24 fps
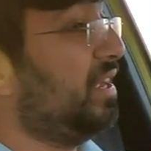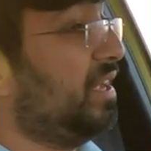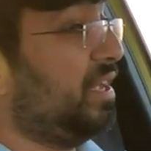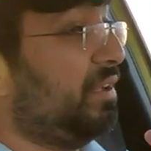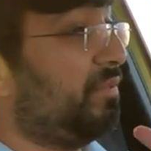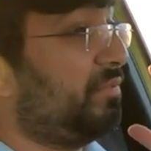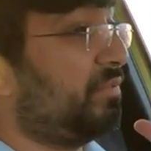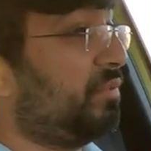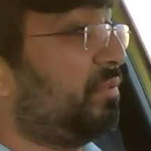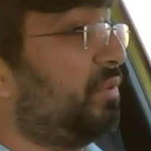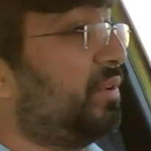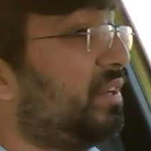If
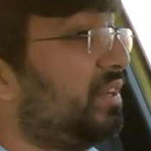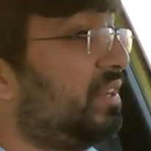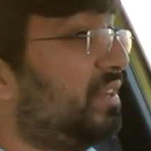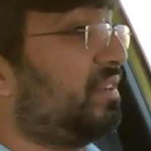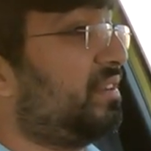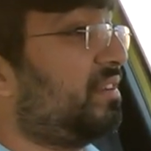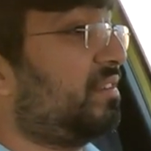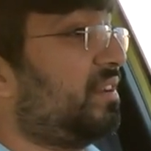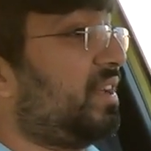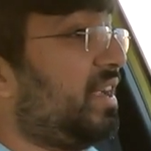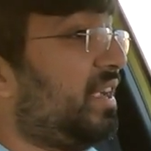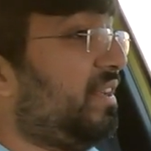you want to
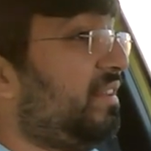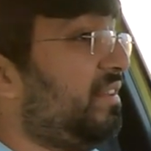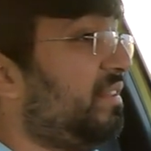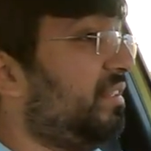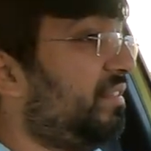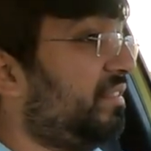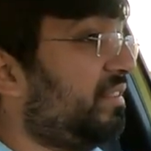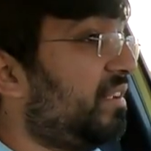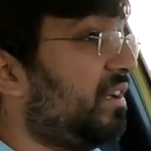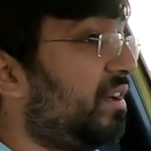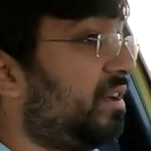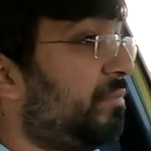track this
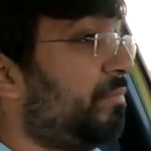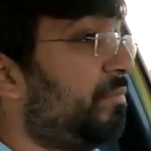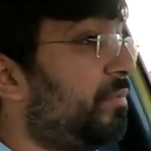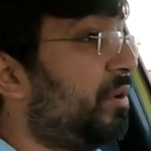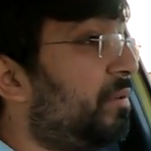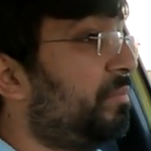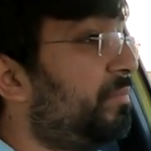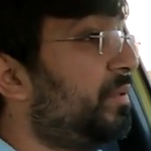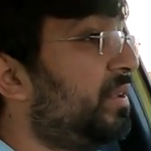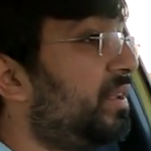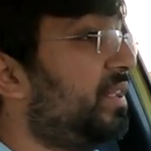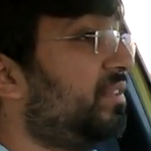car
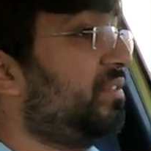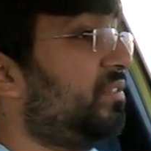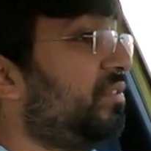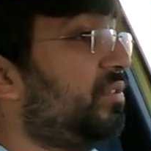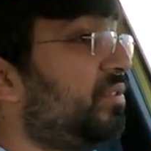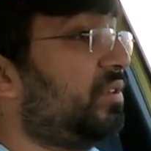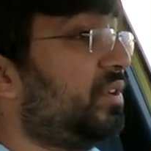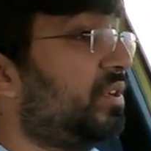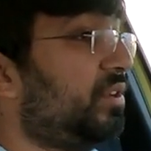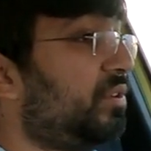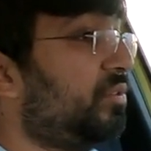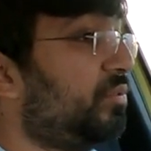properly, so you
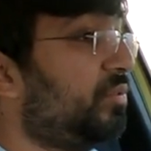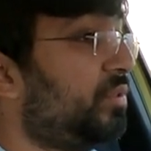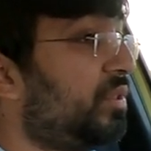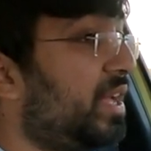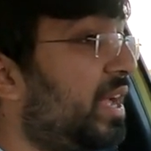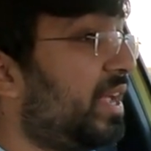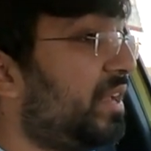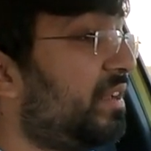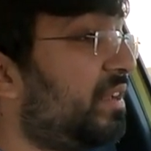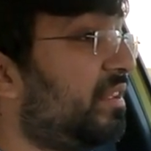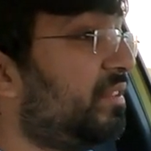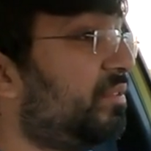can do
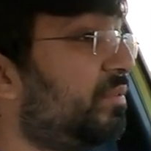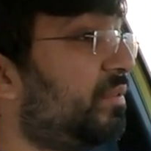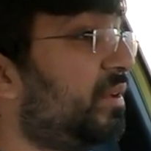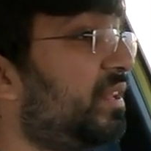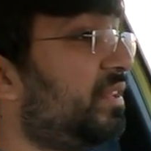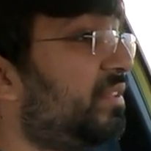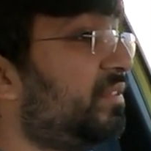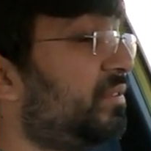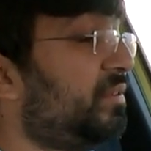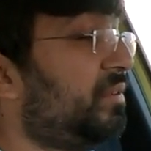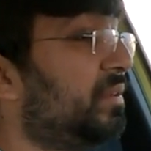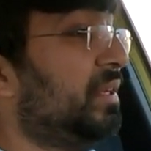that as well.
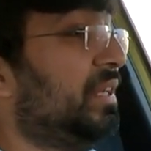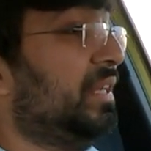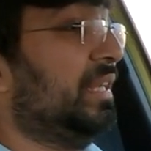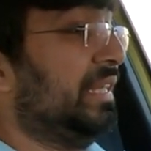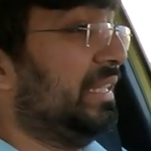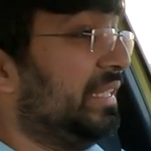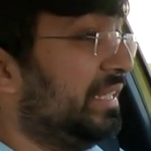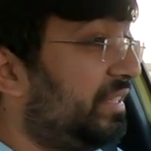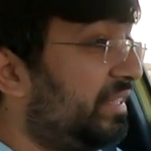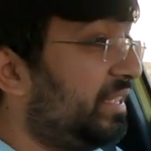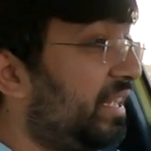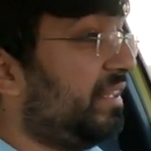So
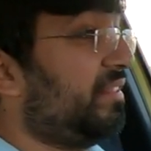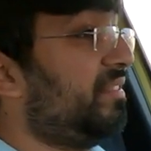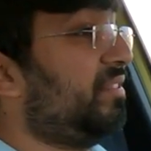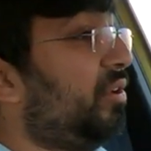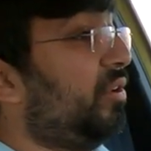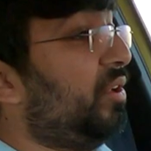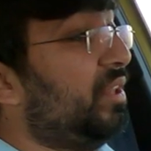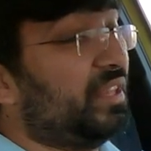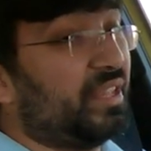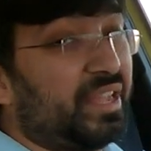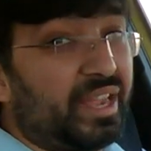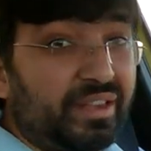yes,
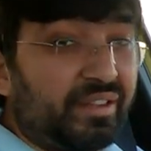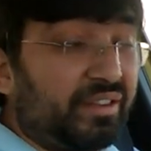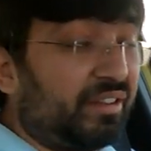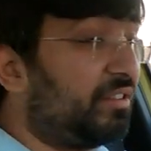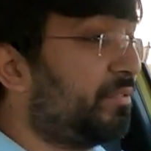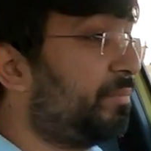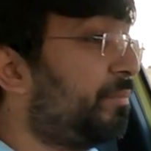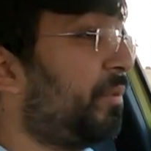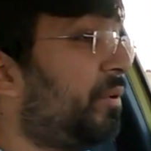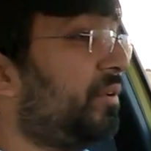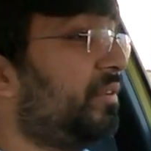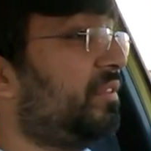all that is
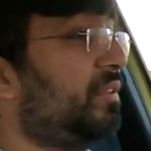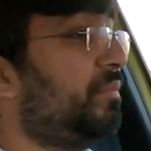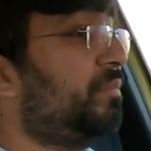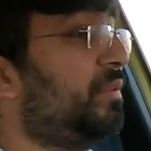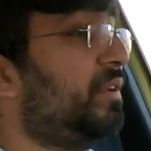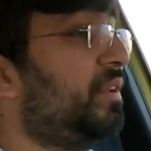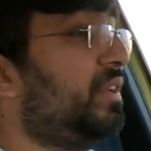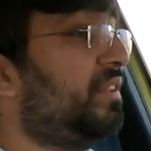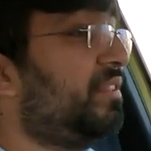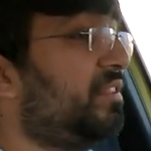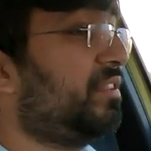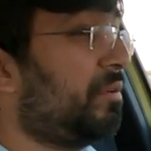possible.
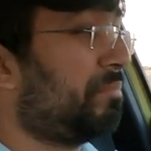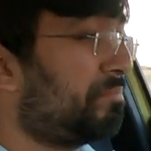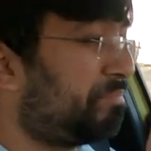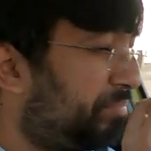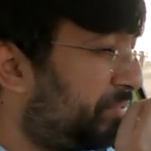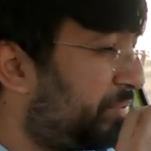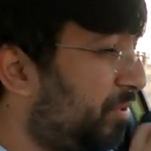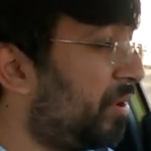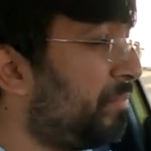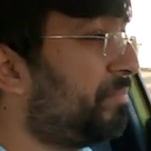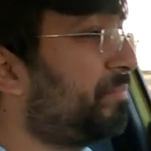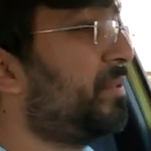It's a
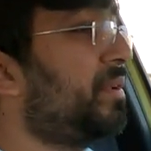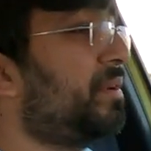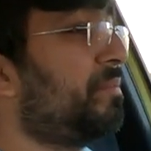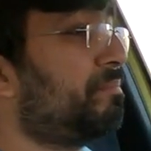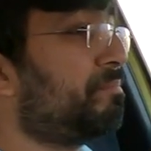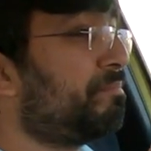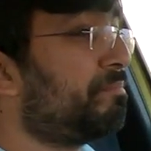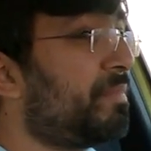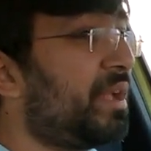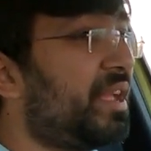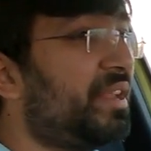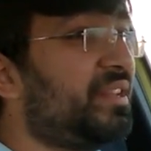proper
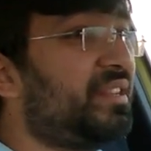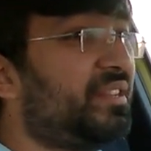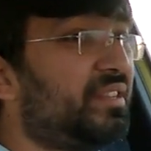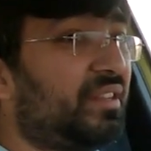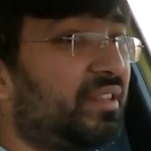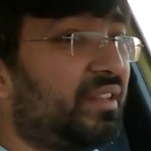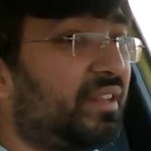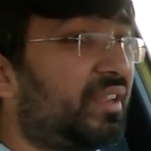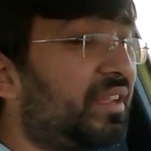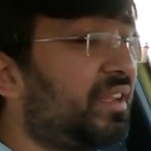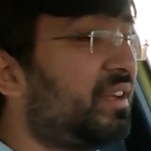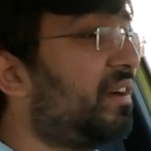
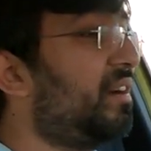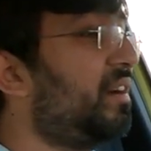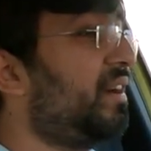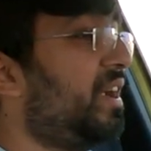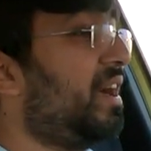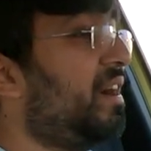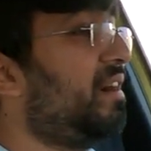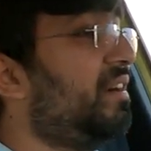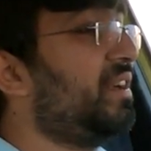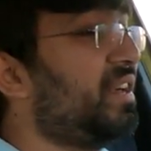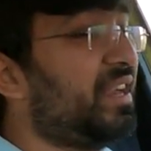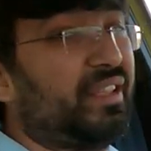mental car.
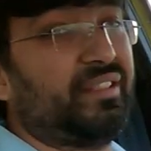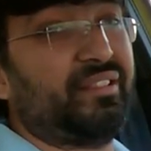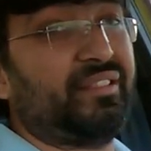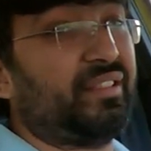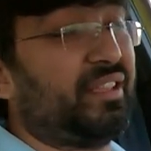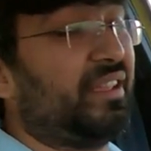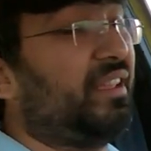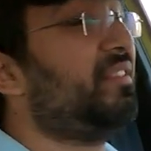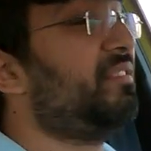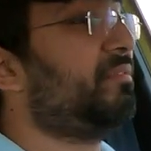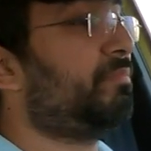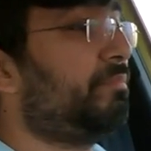RS
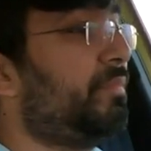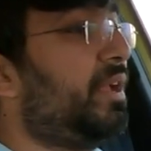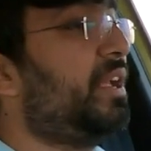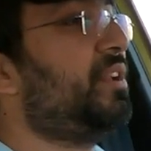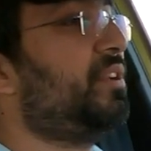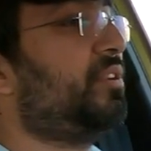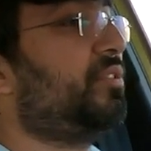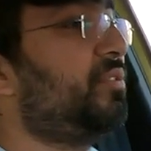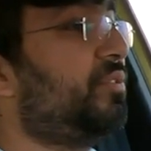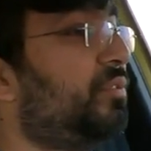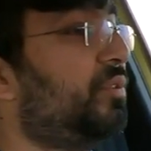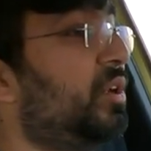is meant
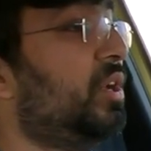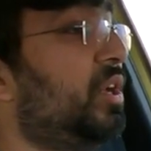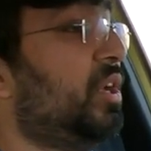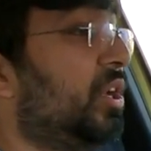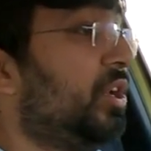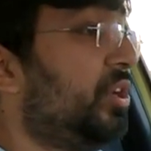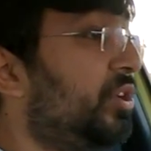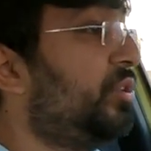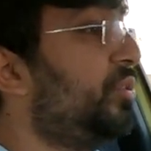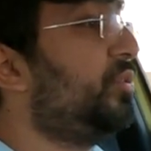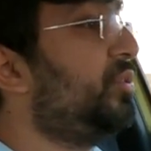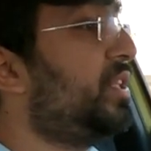to
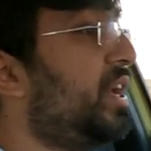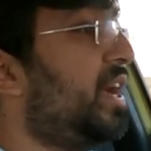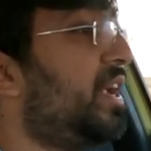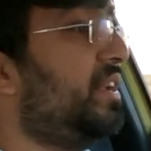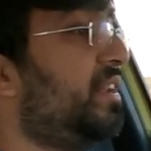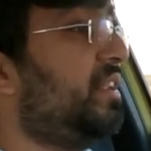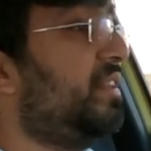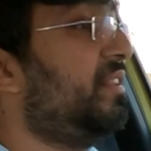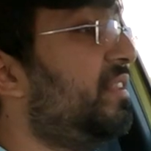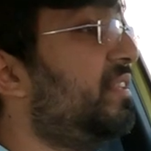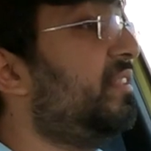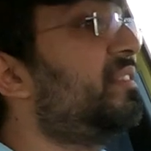do that,
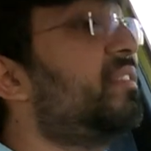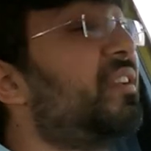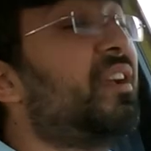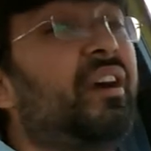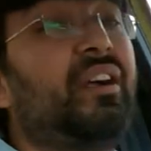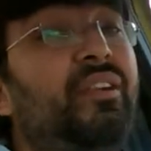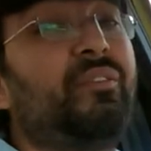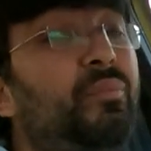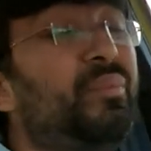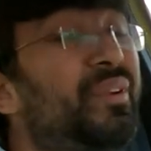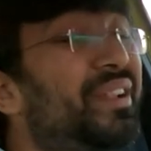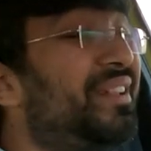and this car
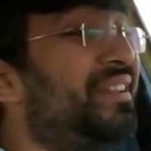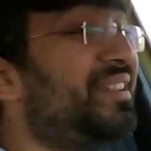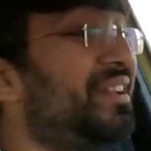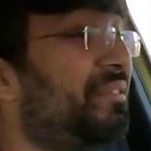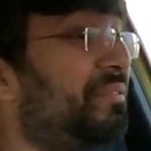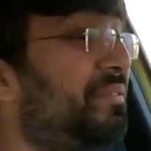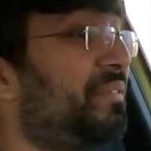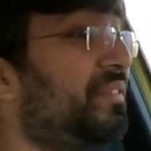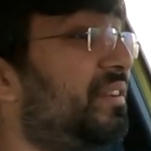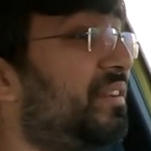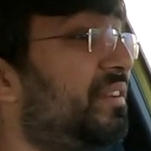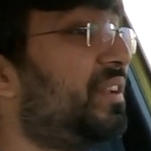will
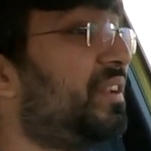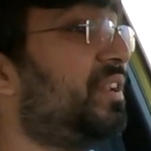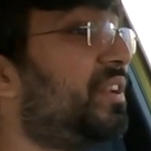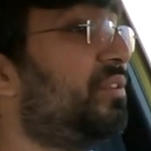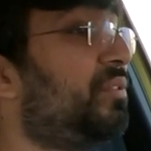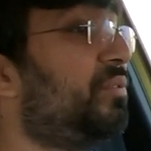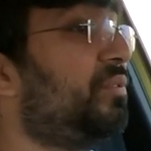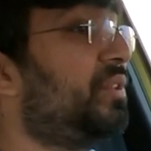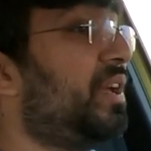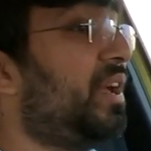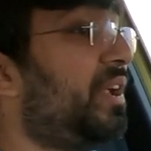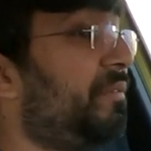definitely do
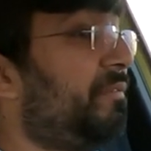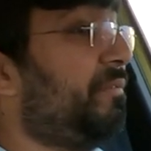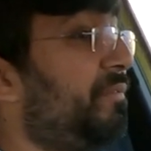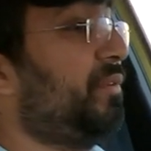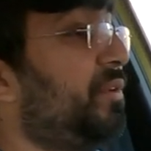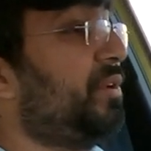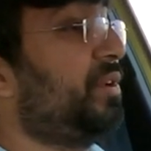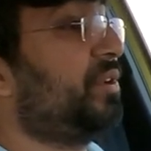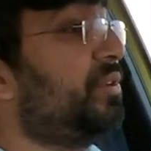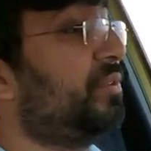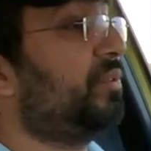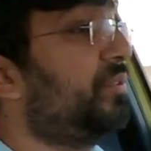that for you.